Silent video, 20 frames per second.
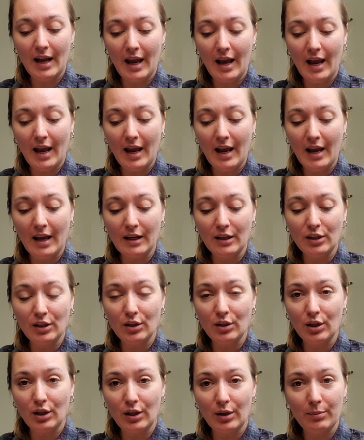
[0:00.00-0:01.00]
and
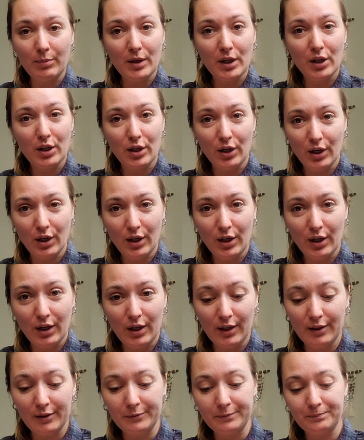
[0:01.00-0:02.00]
you're gonna be
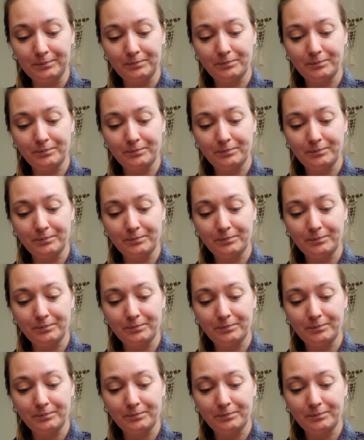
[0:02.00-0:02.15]
good.